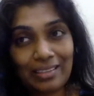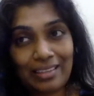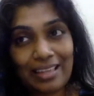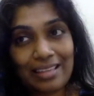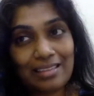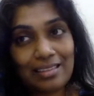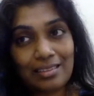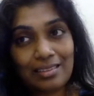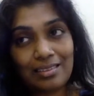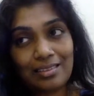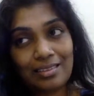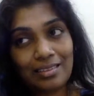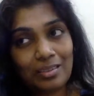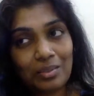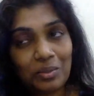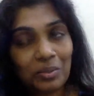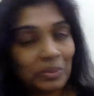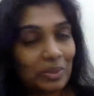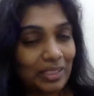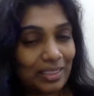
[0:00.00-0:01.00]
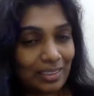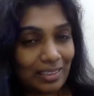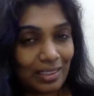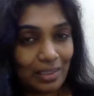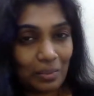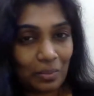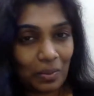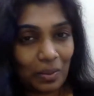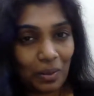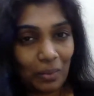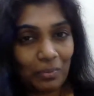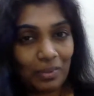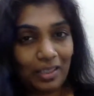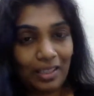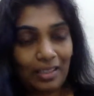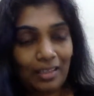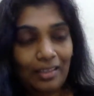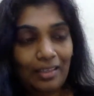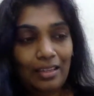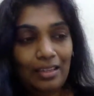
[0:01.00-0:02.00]
That's the only thing
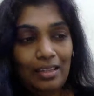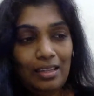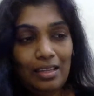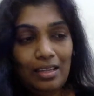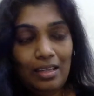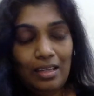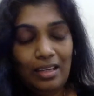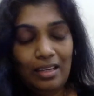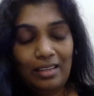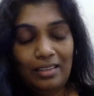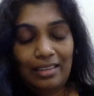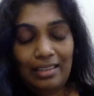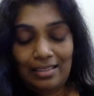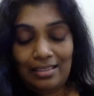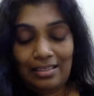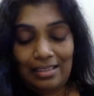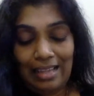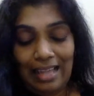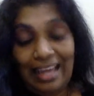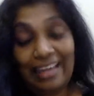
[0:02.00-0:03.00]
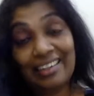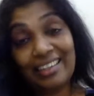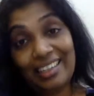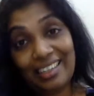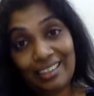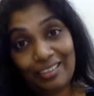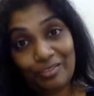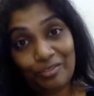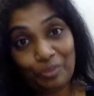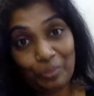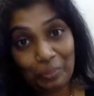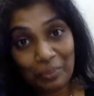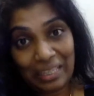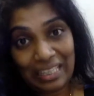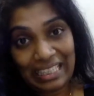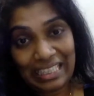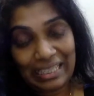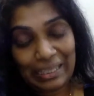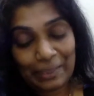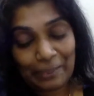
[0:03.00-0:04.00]
probably that's lacking for
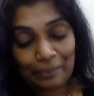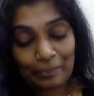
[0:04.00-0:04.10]
me.